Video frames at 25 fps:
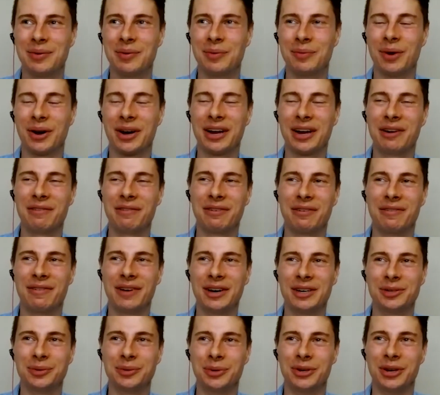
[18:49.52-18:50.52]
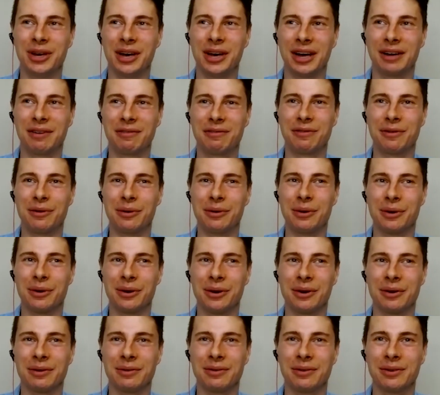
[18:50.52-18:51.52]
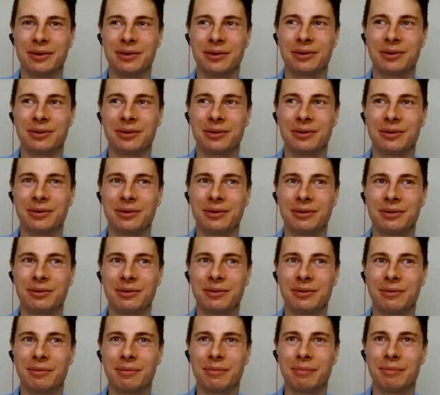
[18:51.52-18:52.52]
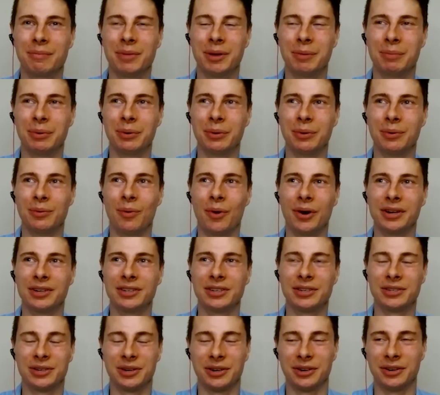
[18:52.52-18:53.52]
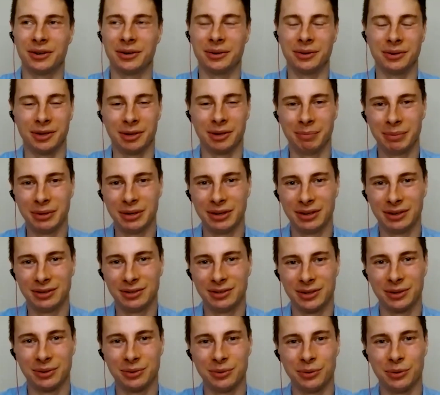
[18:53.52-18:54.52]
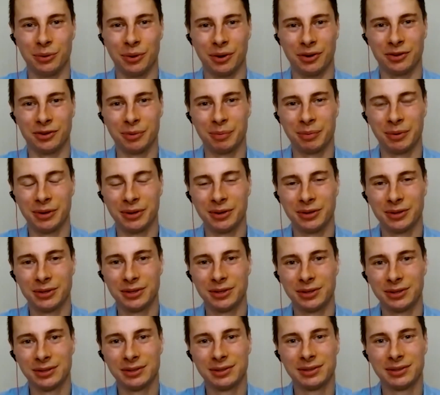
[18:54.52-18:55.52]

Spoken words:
What kind of advice would you have for people wanting to start their own company, so new entrepreneurs?